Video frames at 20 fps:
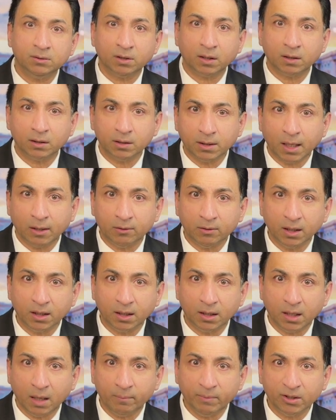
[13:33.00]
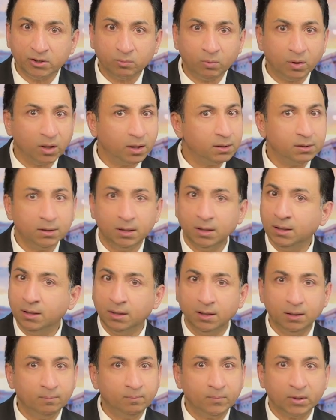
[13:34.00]
trickle-down economics work,
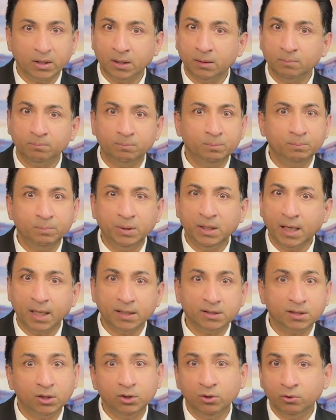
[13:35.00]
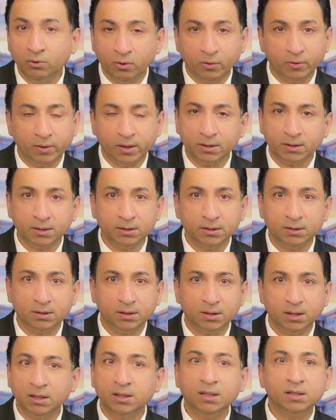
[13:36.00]
BS, and you know it.
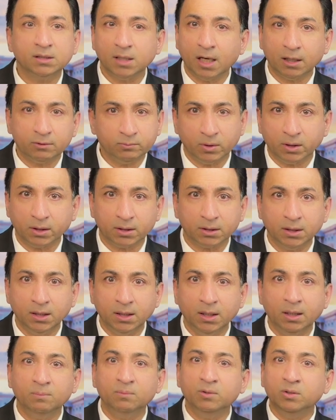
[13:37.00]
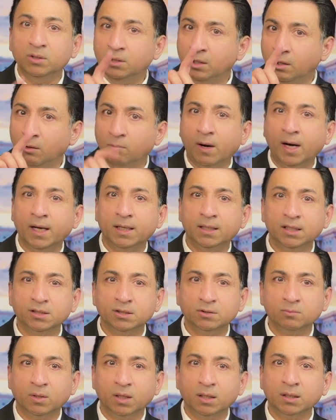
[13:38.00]
It does not work. You know why it
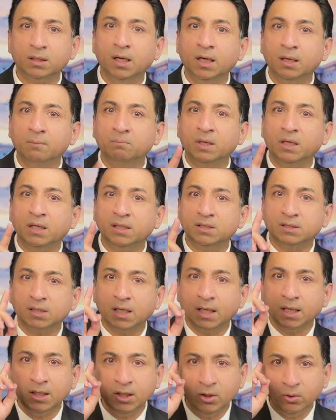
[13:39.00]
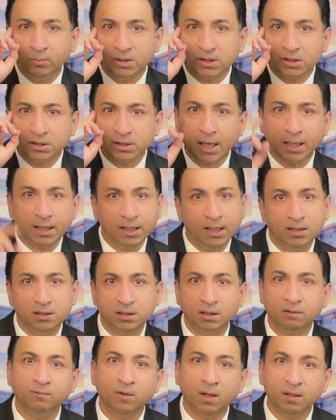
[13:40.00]
doesn't work? Because a human psyche
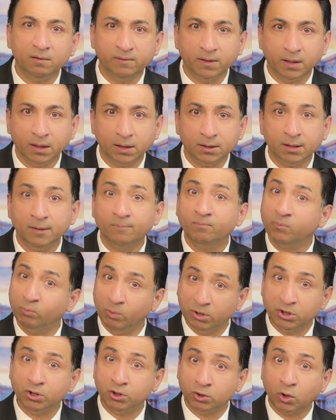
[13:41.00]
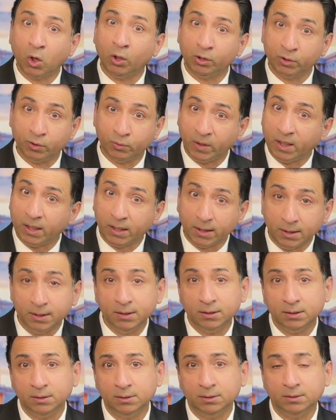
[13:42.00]
is involved in it, which is called greed.